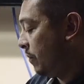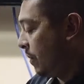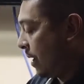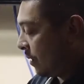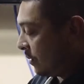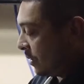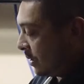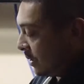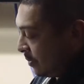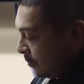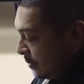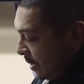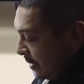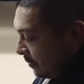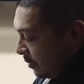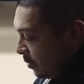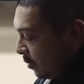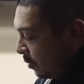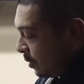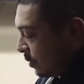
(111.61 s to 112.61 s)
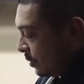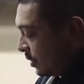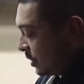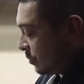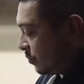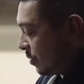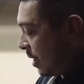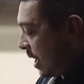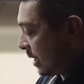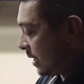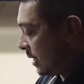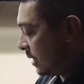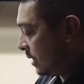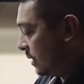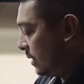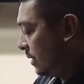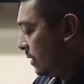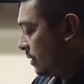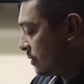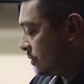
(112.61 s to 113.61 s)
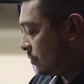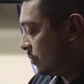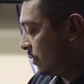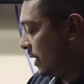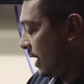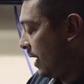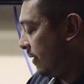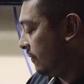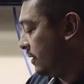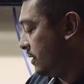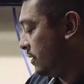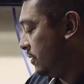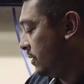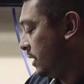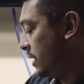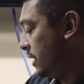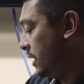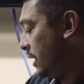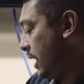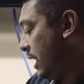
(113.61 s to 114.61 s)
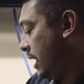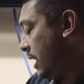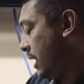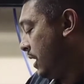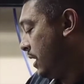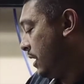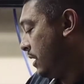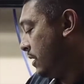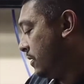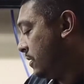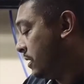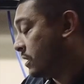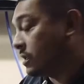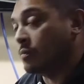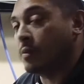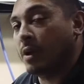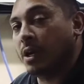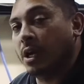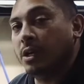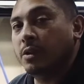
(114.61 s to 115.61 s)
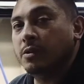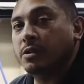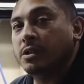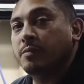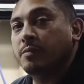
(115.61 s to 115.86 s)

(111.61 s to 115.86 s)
mounting, we have a 1/4 inch bracket. It's really heavy duty, and this is what I use